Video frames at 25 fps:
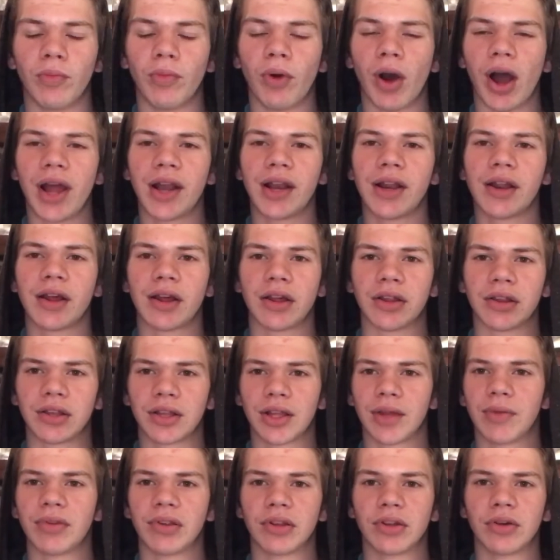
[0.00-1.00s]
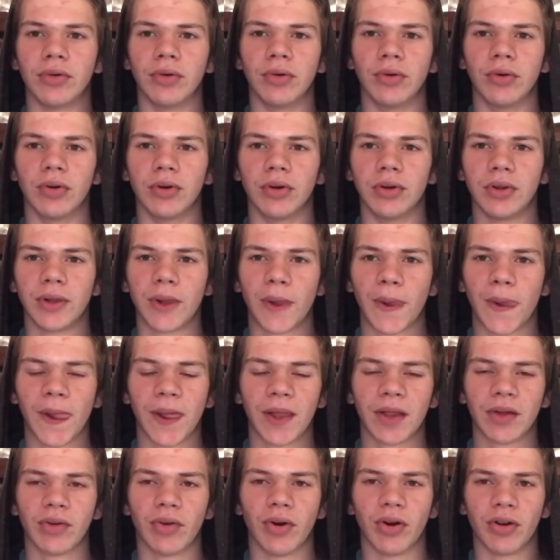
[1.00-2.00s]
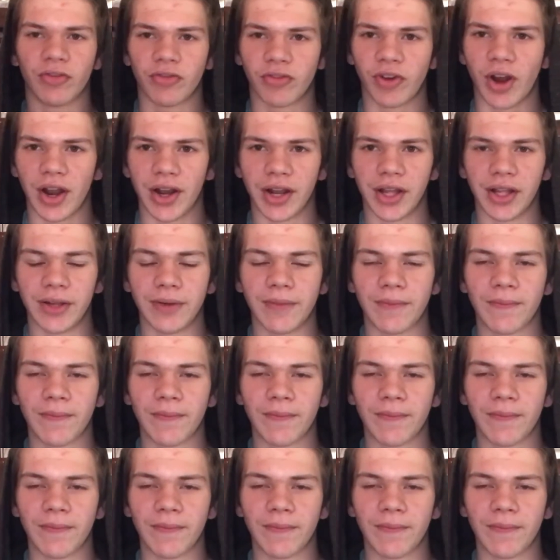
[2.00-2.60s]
Why did I skip school on Friday?